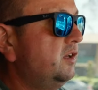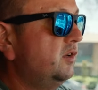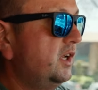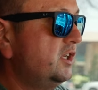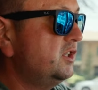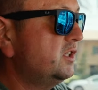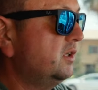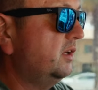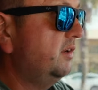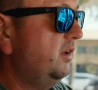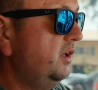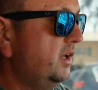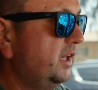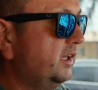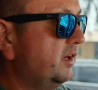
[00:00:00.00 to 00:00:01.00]
You're not just gonna,
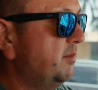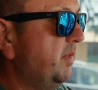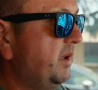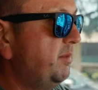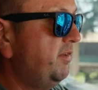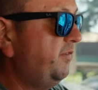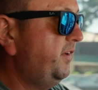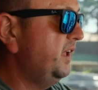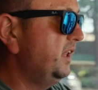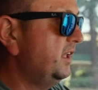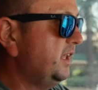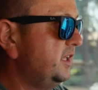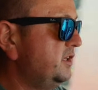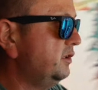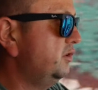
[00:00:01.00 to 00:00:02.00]
you're not gonna maybe feel it
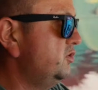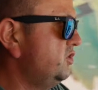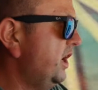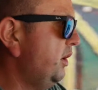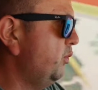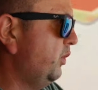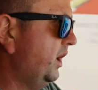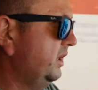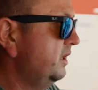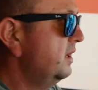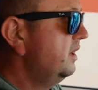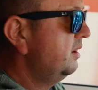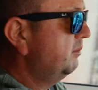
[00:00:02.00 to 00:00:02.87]
until you drive one,